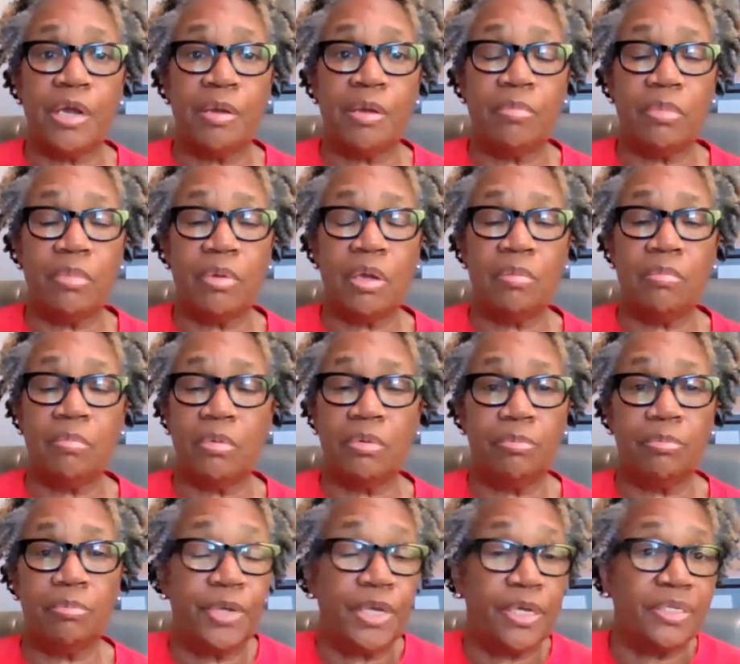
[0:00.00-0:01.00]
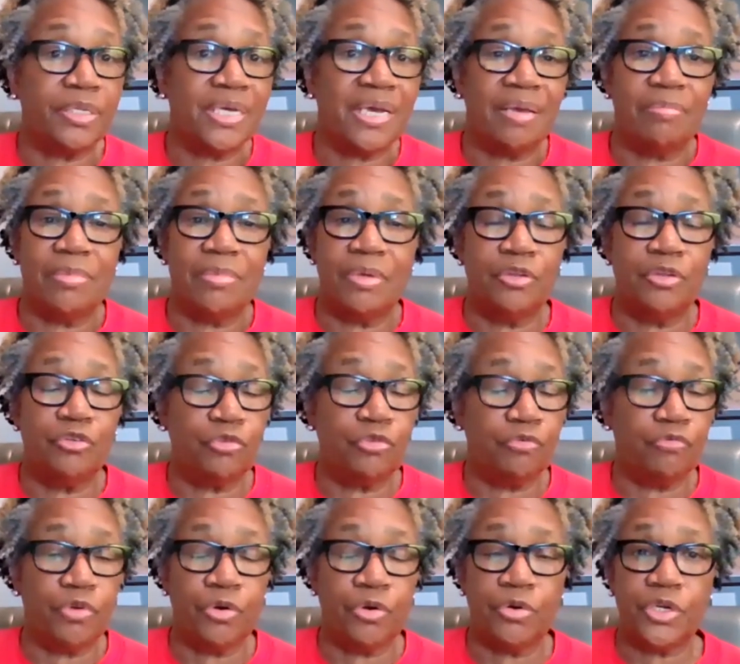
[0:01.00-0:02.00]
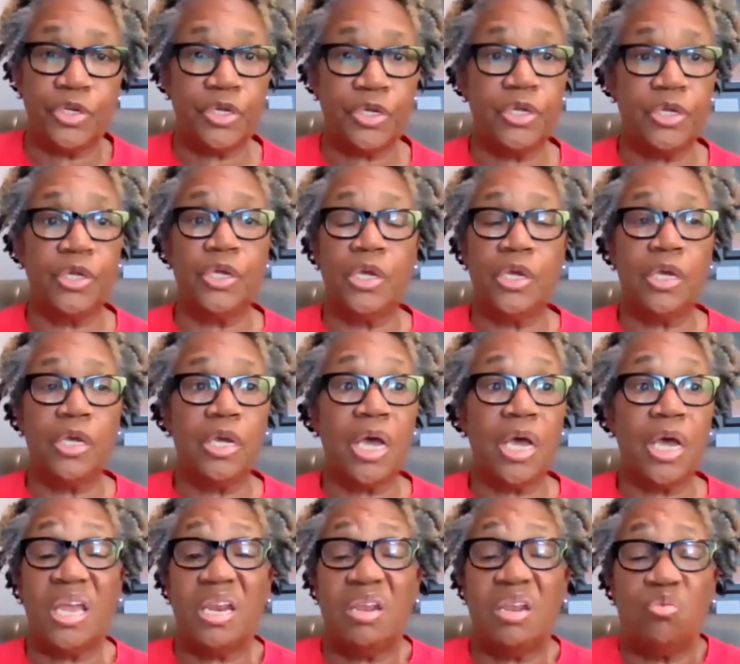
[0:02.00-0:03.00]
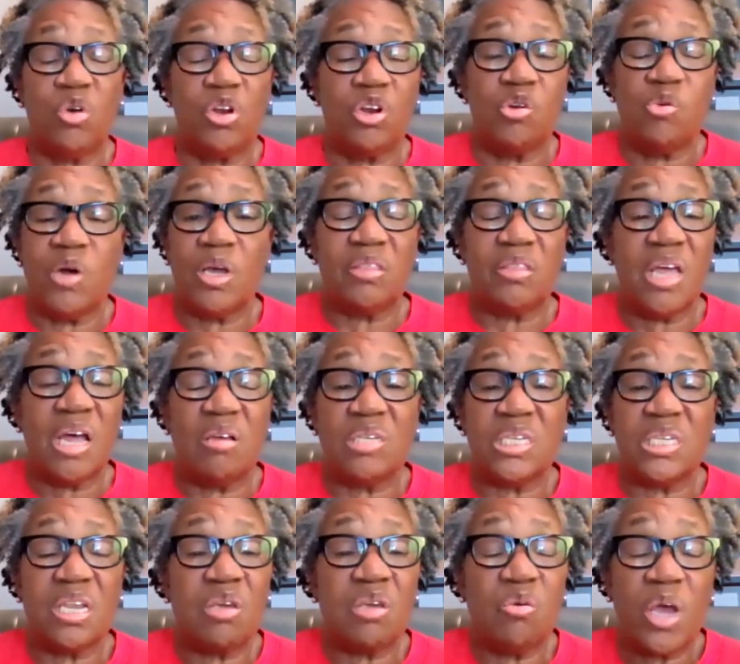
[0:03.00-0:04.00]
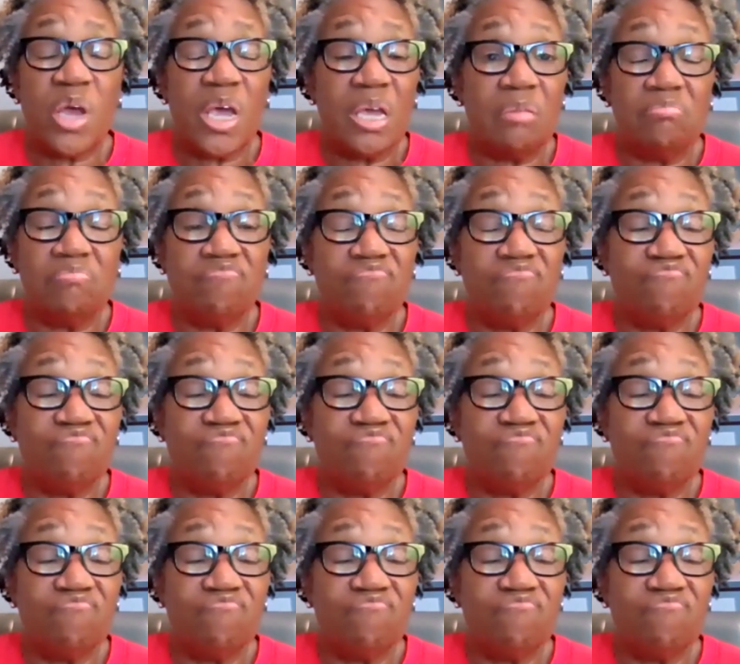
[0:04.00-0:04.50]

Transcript: I'm I'm a big time introvert. I didn't want to go out the house anyway.